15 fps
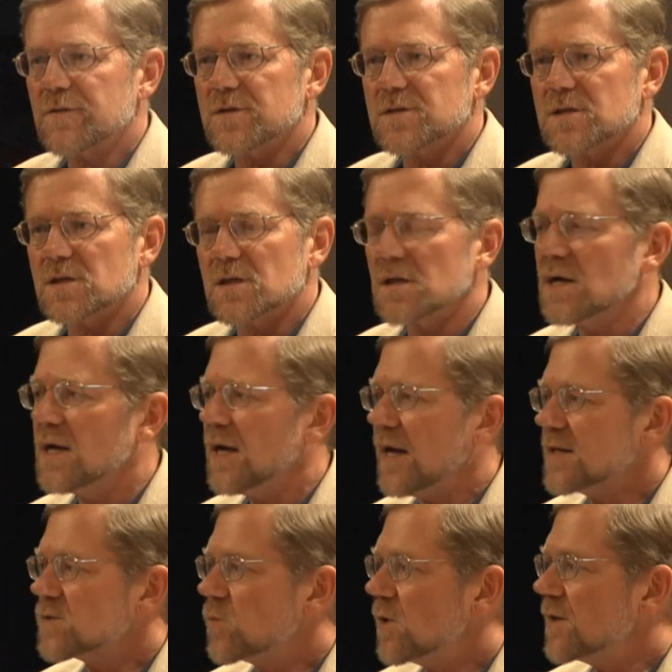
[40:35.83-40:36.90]
preferencing
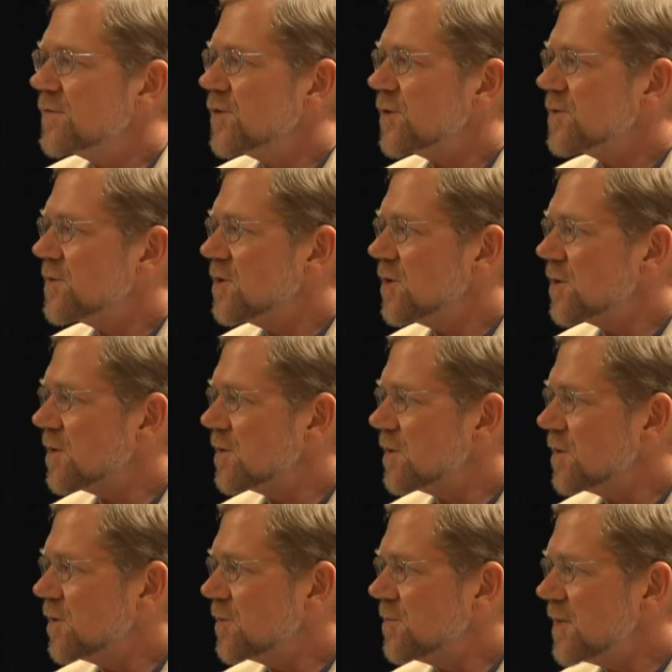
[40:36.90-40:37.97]
as one of your, your,
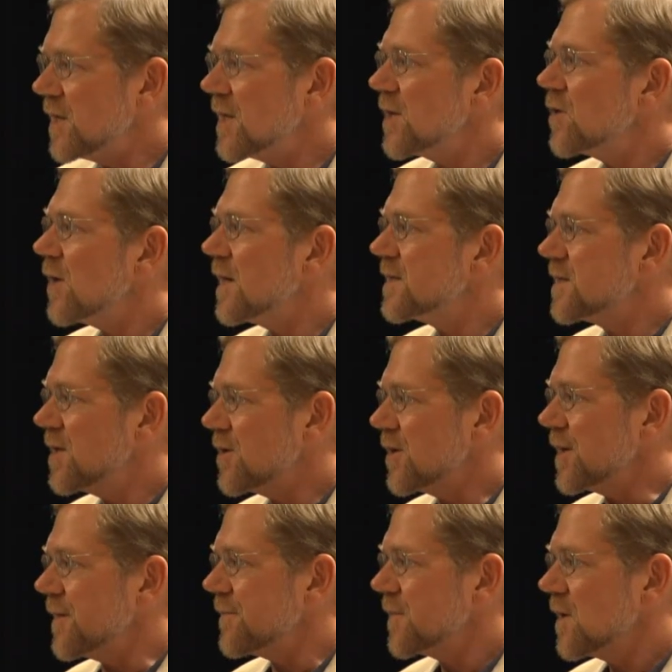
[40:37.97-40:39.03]
your bidding
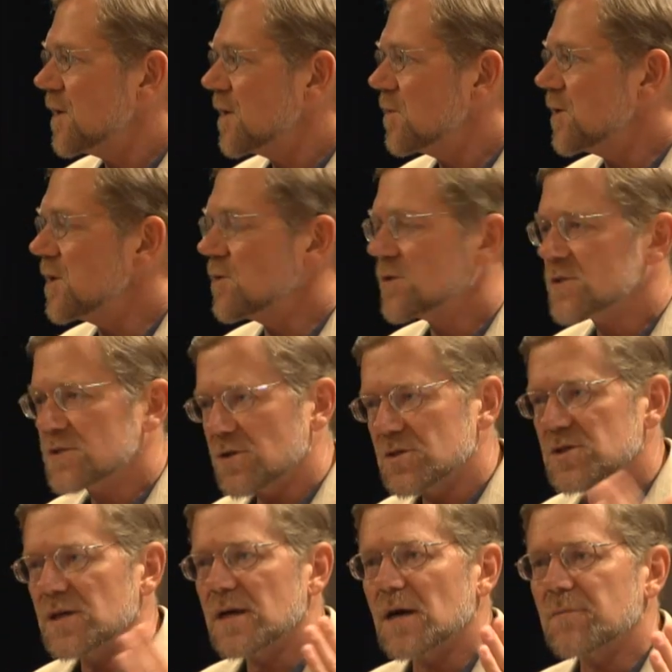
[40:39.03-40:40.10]
criteria when you were
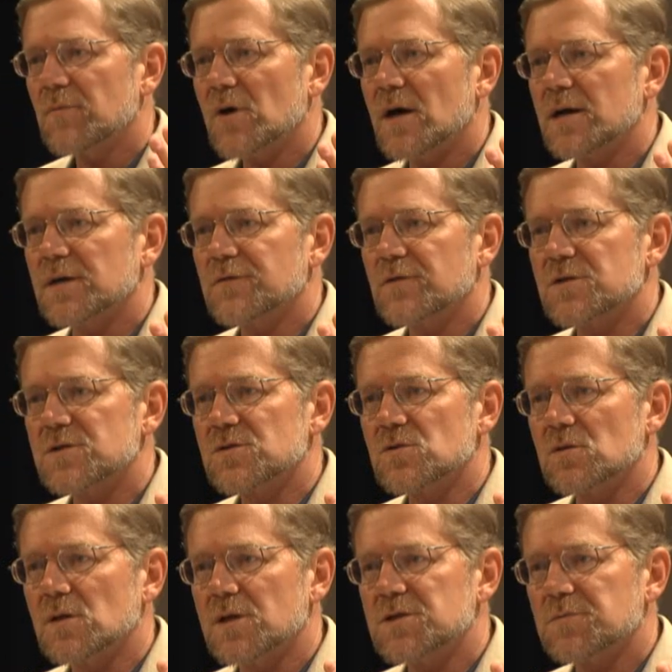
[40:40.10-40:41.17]
searching out product for the
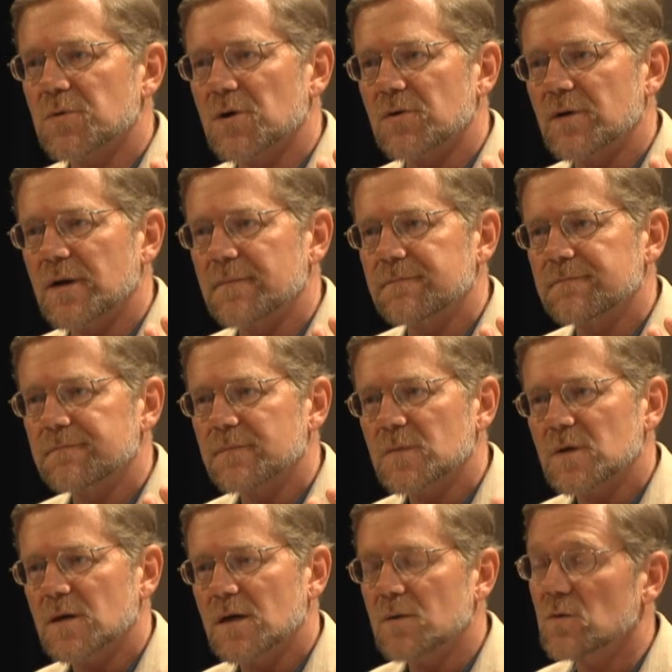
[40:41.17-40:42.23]
school lunch program.
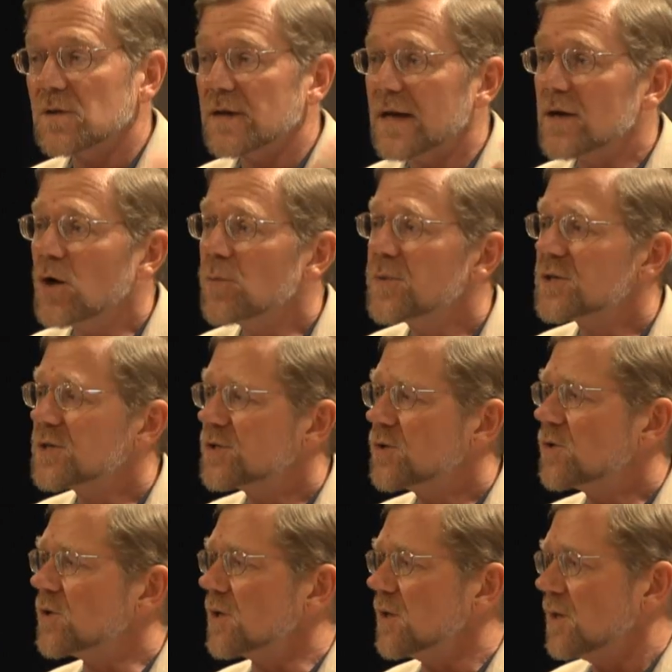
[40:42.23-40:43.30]
Okay? Well, that opened a
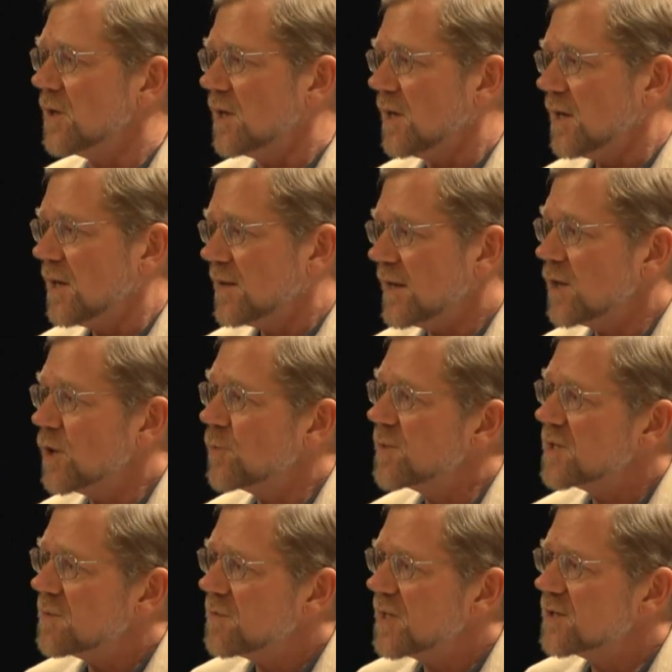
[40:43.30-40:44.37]
door. That
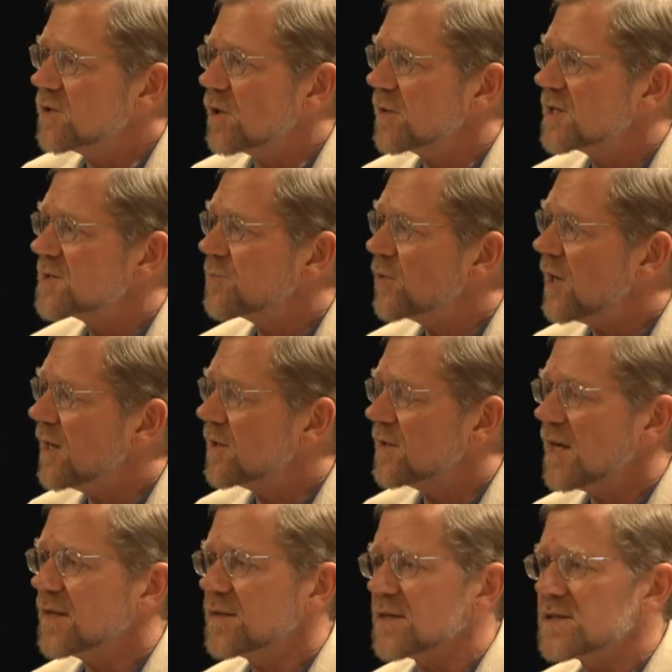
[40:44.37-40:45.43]
opened a big door because prior to
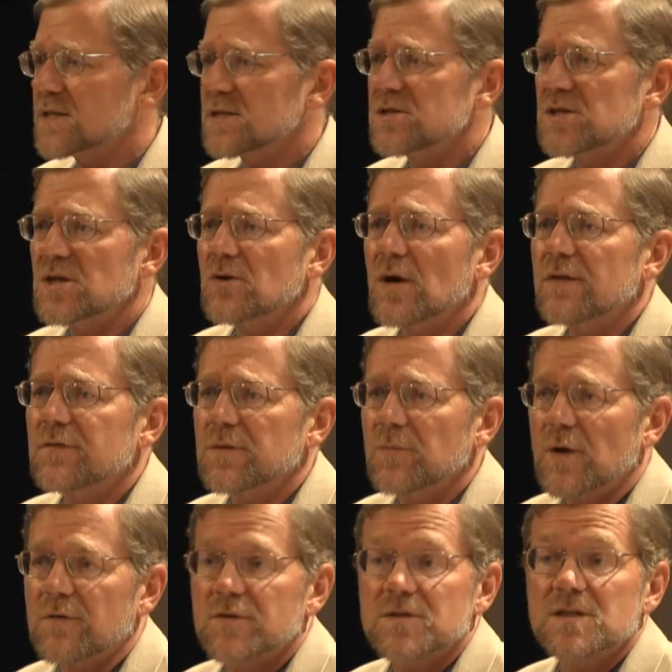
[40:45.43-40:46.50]
that, they said geographic
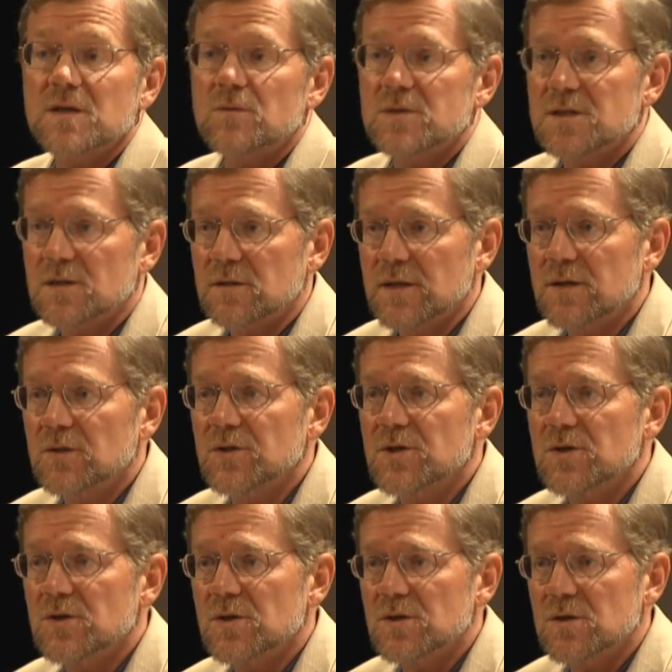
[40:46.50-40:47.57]
preferencing was illegal and
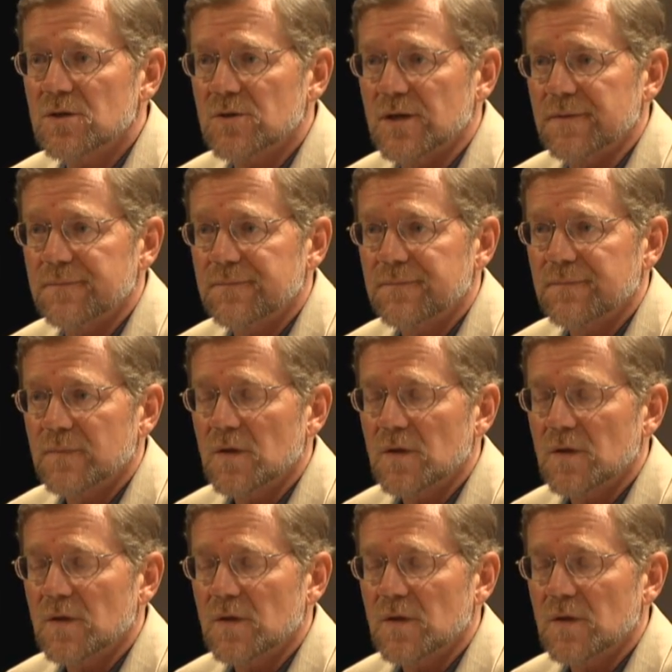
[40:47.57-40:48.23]
you couldn't do it.